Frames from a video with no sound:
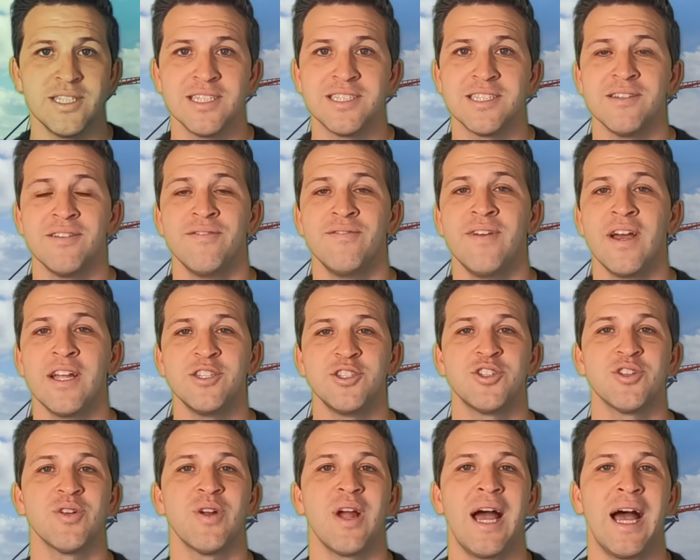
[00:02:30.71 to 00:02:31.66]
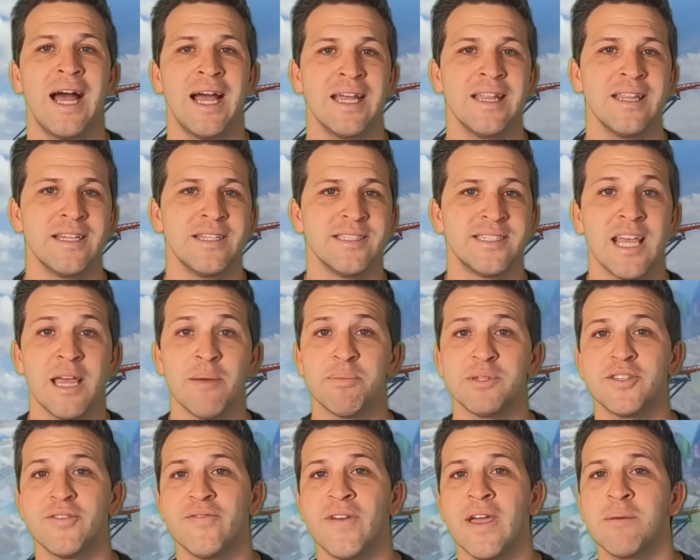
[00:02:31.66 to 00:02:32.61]
it's Adventure Island,
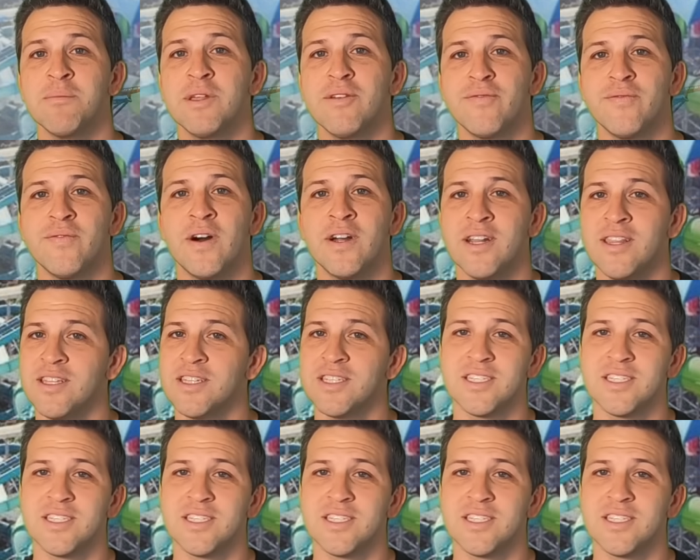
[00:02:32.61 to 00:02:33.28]
Tampa's family fun in the